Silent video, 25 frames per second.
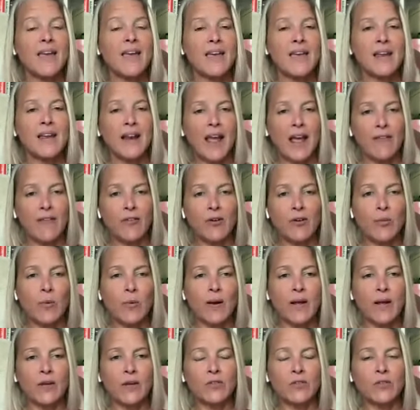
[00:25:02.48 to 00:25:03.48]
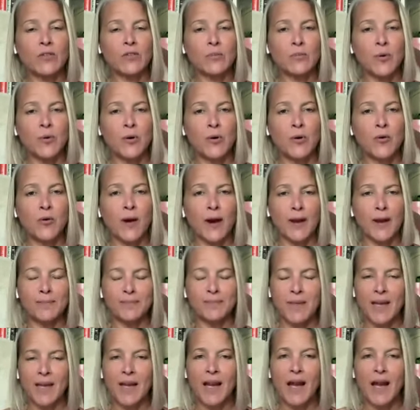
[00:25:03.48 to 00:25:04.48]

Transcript: in everyone else's program.